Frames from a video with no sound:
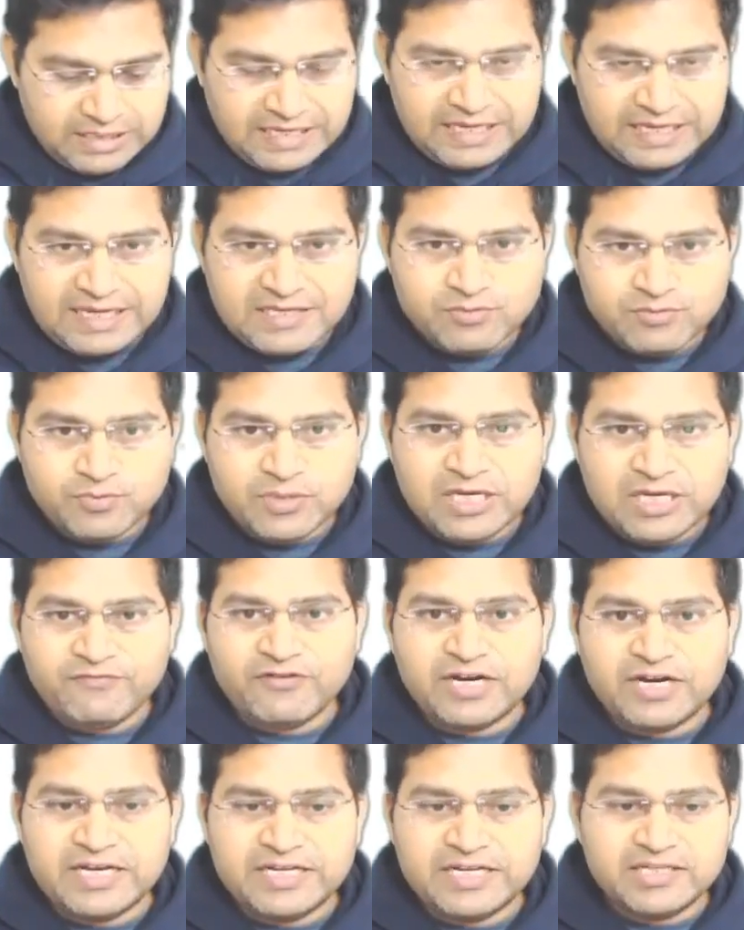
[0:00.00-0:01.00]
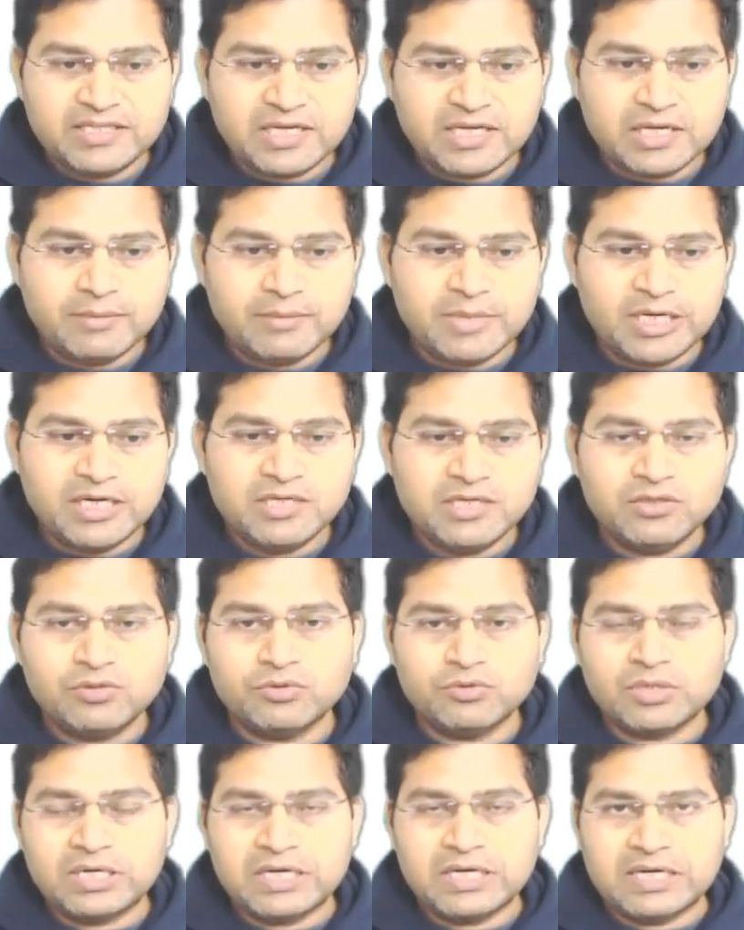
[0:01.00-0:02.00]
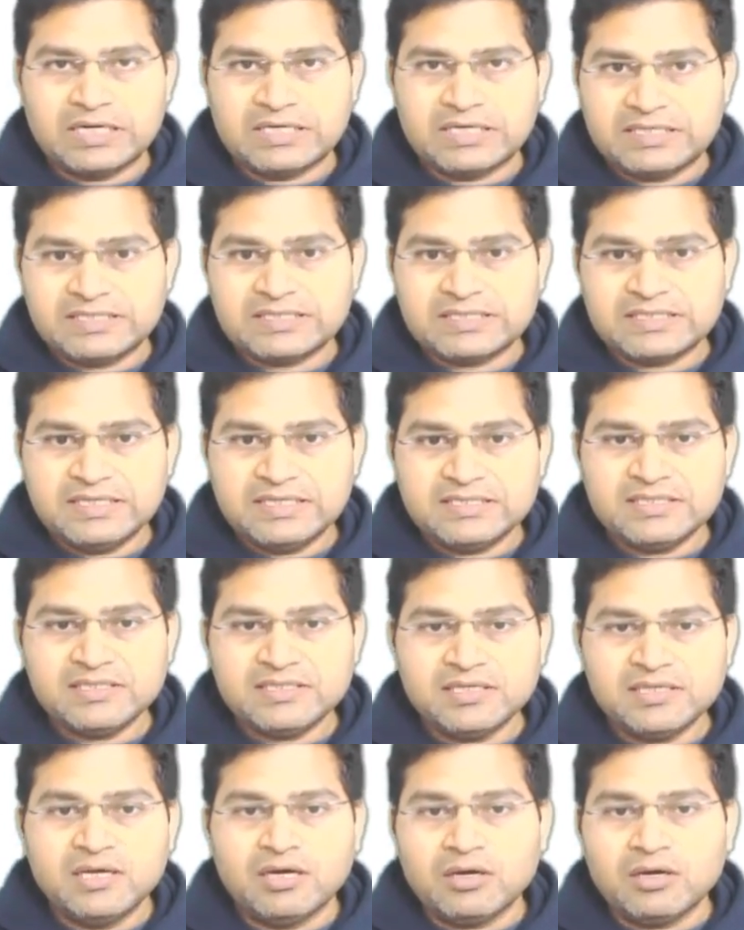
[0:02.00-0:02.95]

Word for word: as we are firing the command to run our test cases